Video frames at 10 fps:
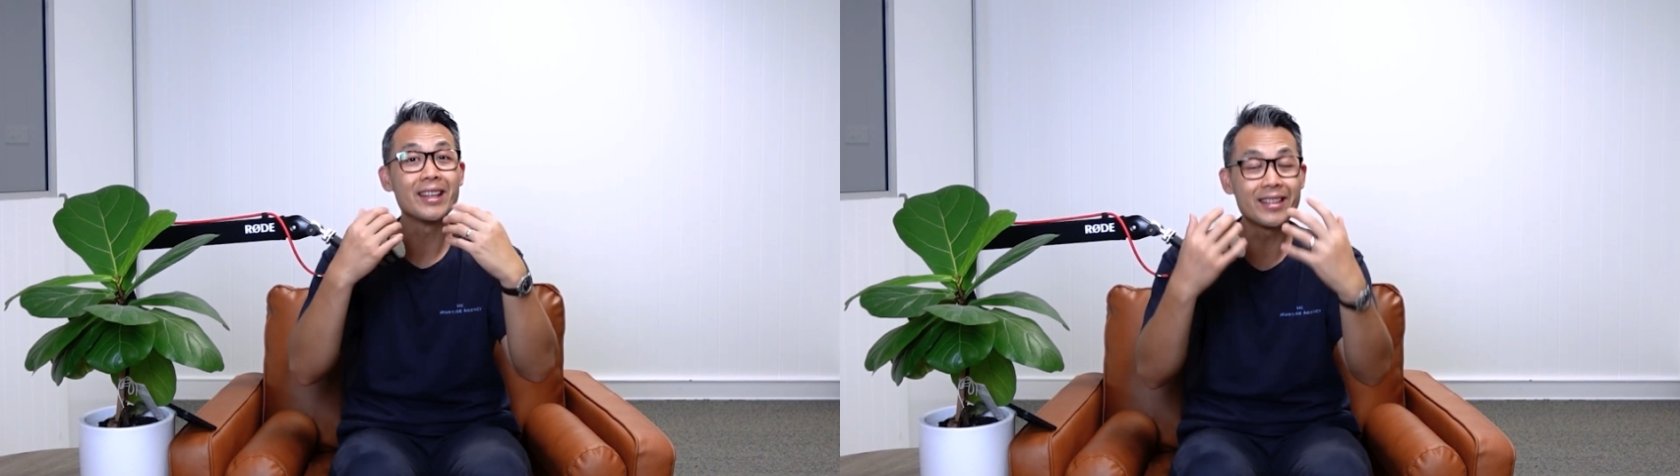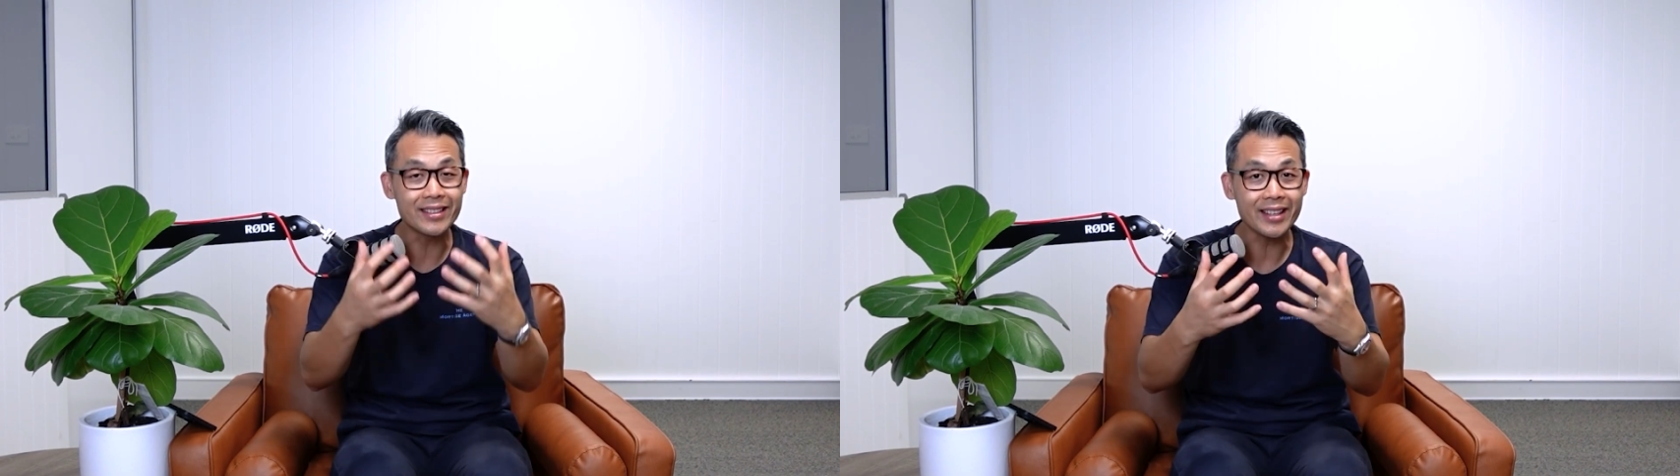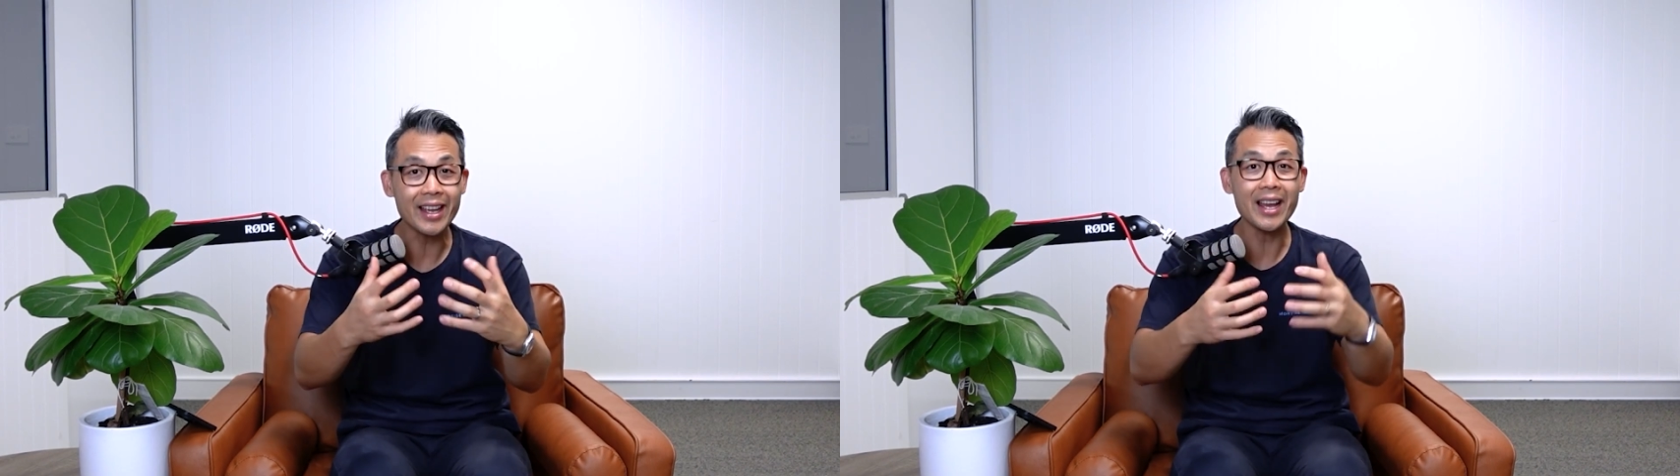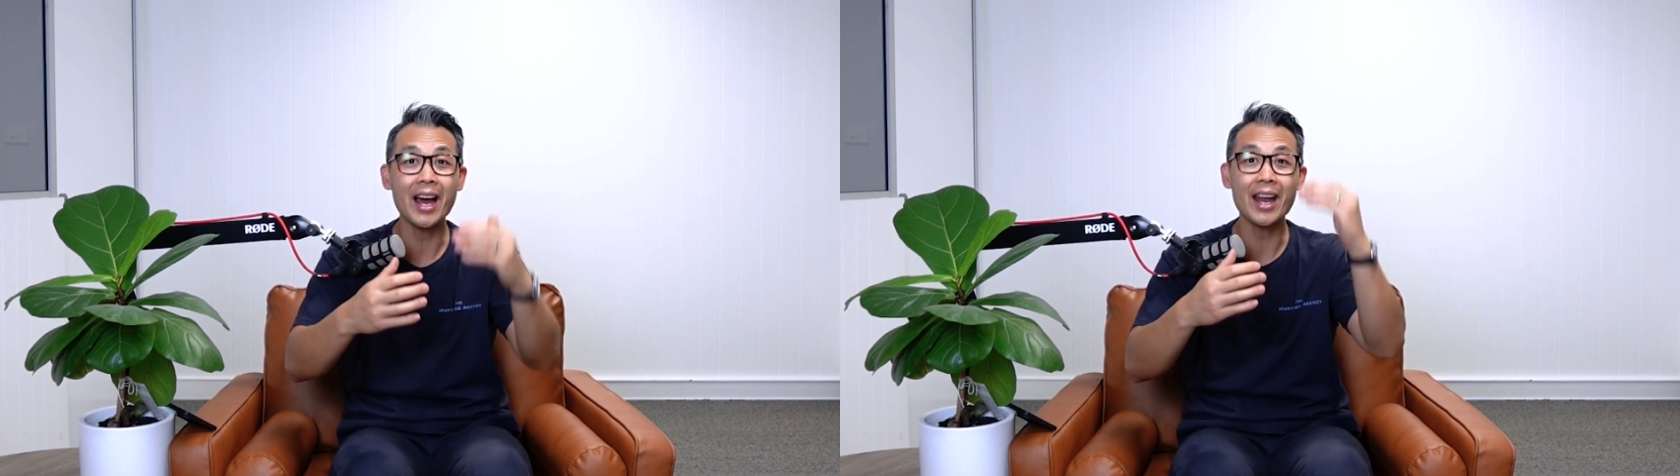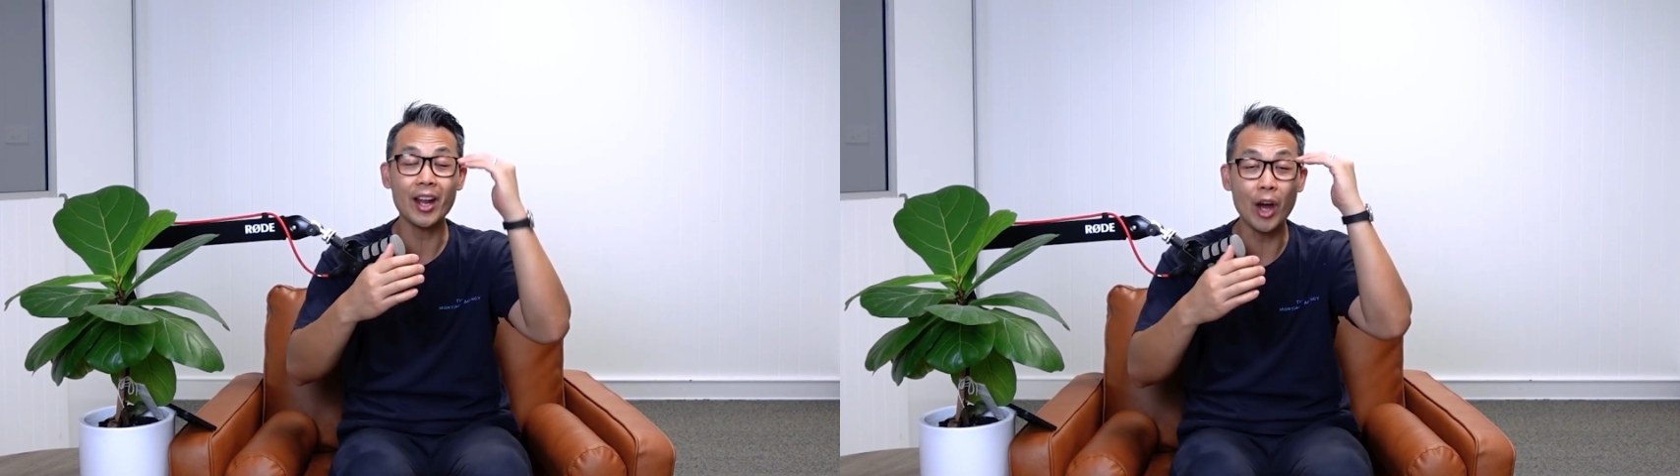stay
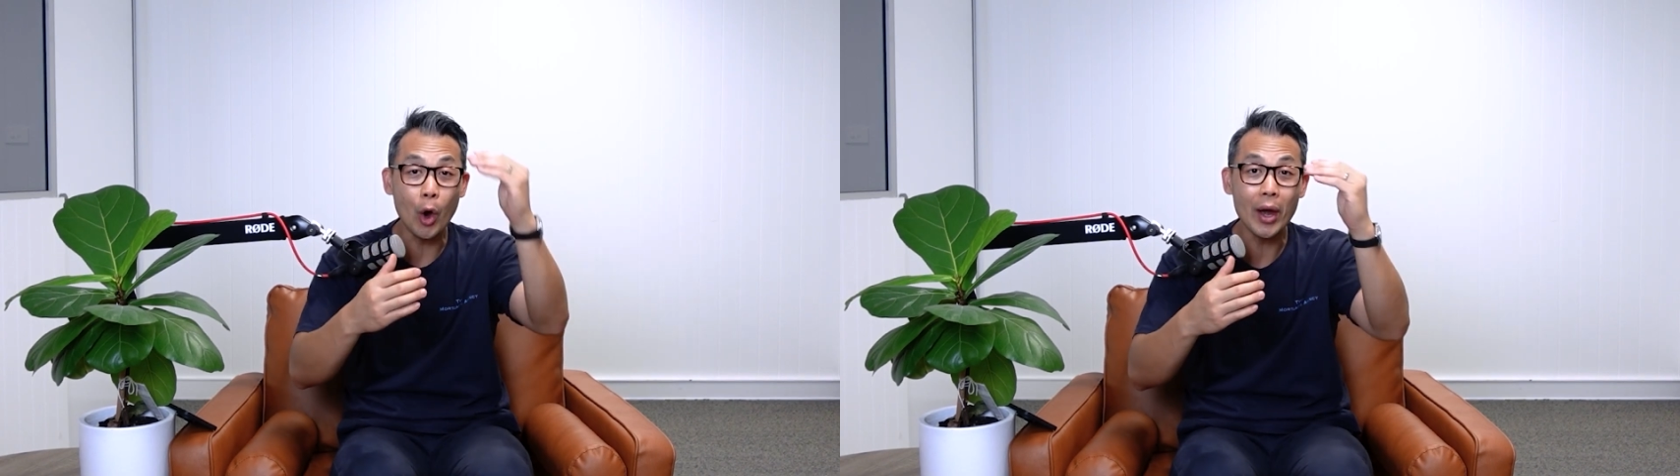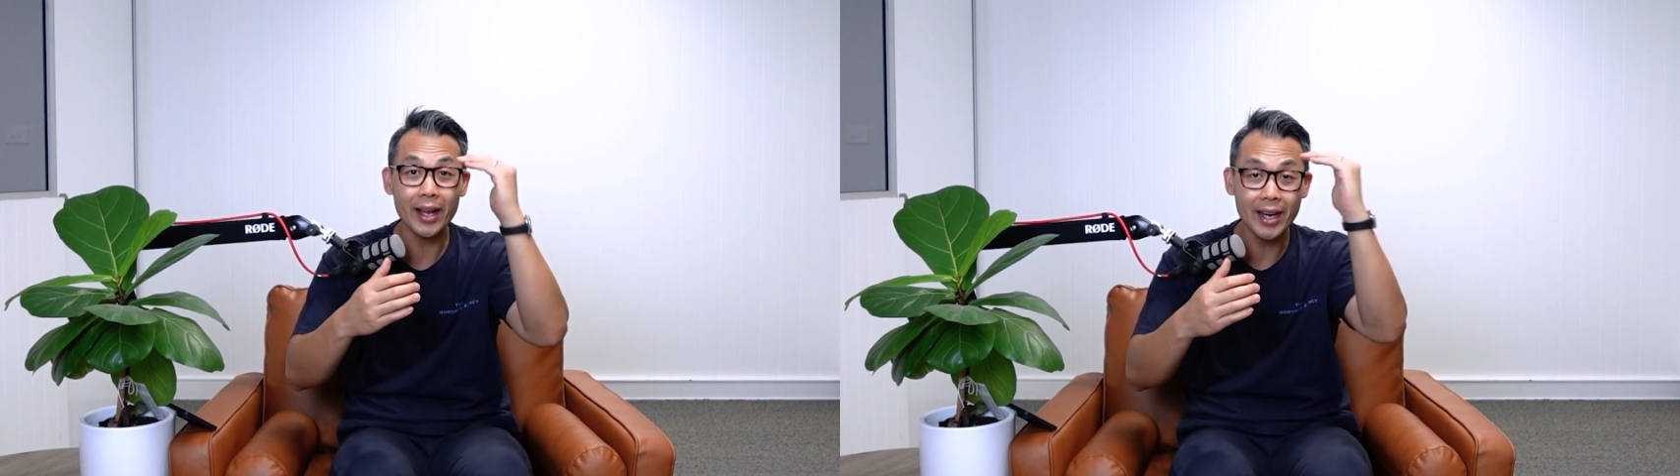at a higher